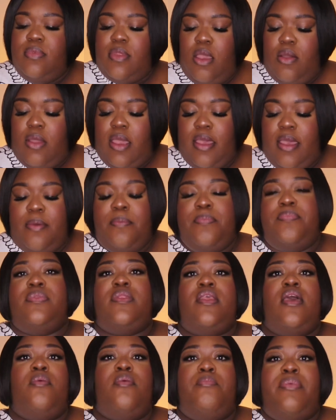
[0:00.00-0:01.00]
Okay.
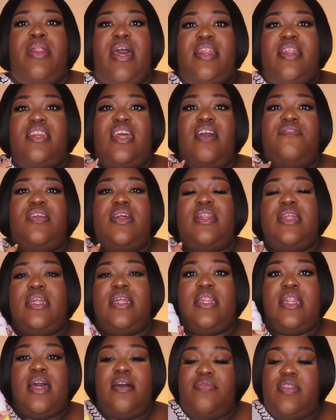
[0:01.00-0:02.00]
But I definitely
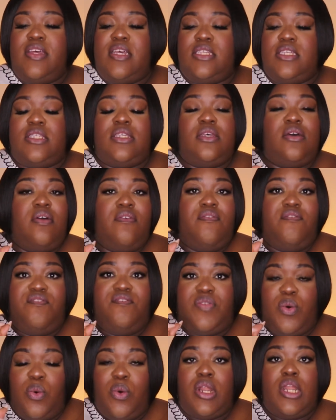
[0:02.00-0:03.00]
love this
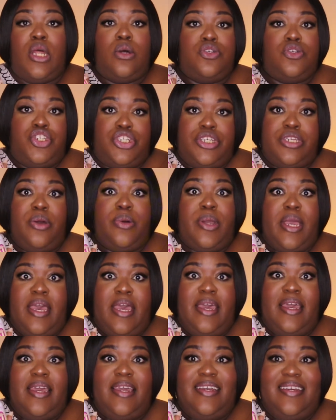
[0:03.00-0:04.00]
for lotion,
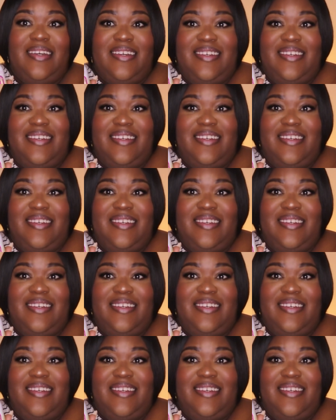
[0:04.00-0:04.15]
okay?